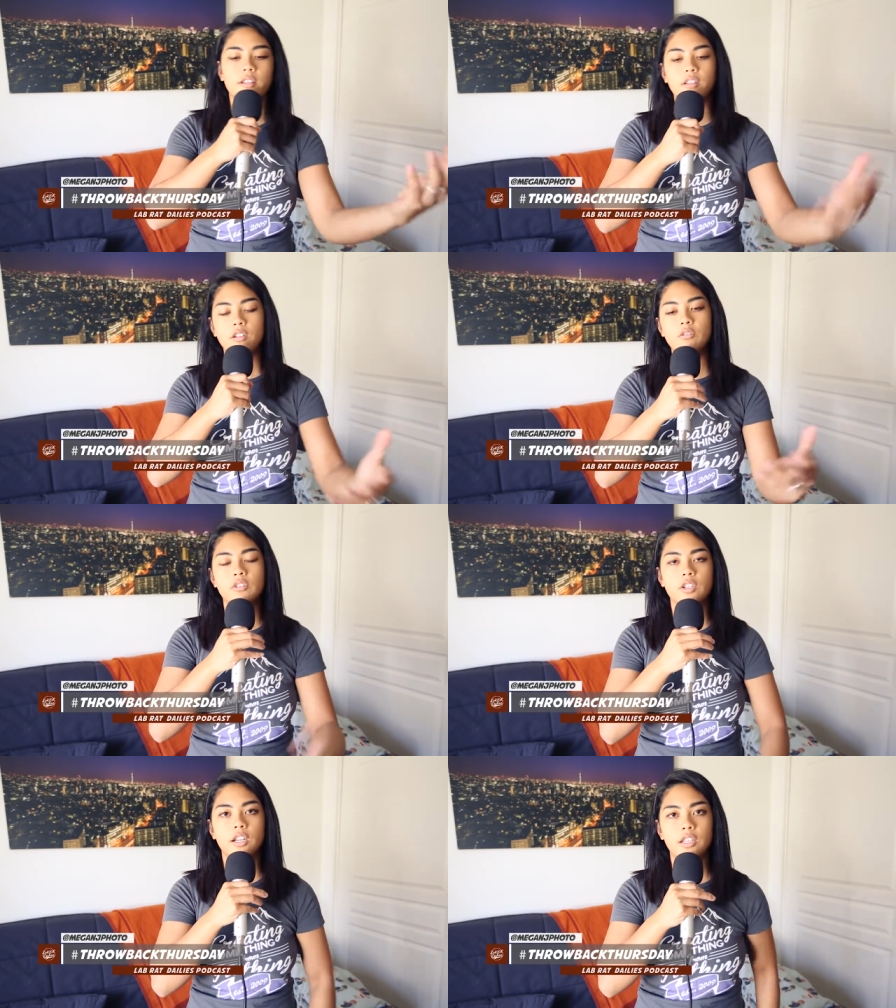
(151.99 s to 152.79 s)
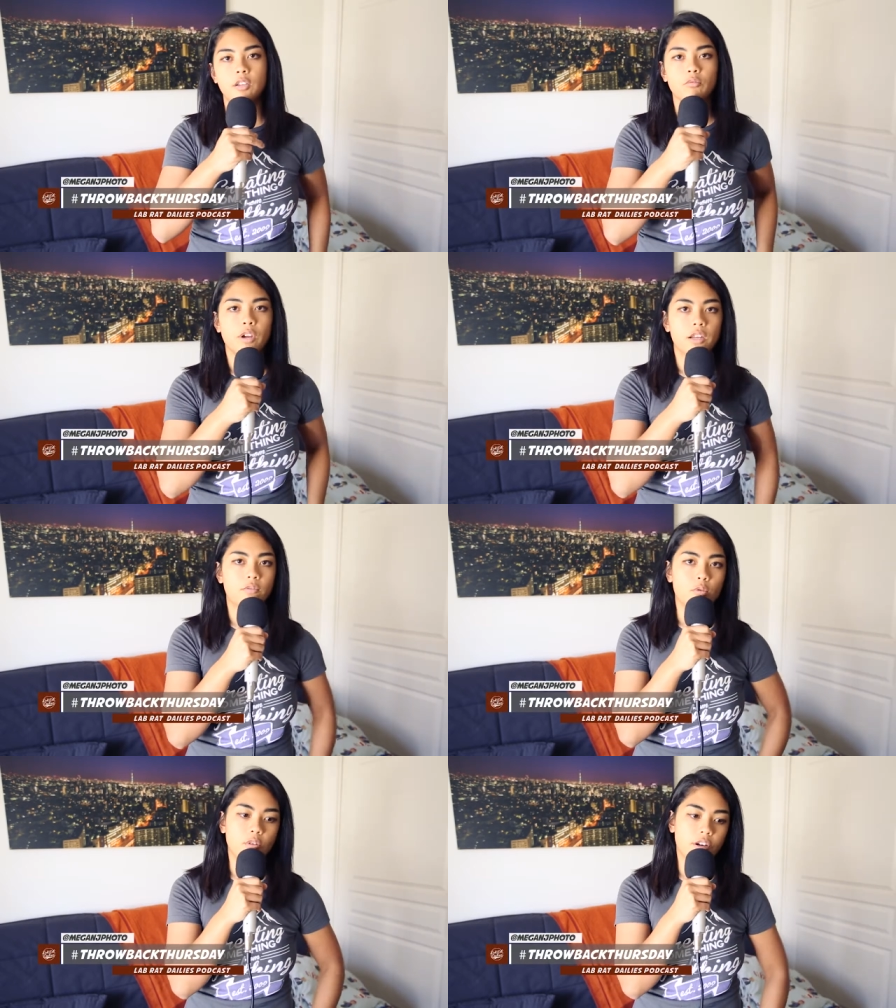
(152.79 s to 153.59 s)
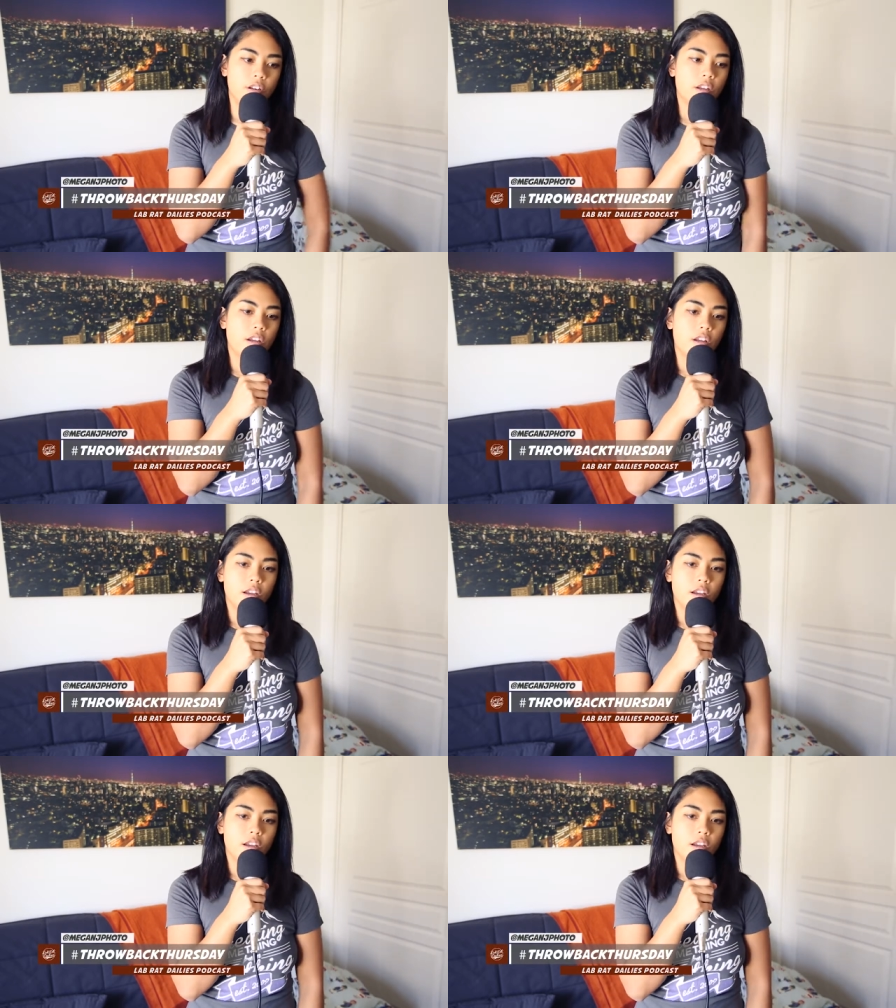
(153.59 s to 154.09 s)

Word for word: and, you know, just kind of get ready for it.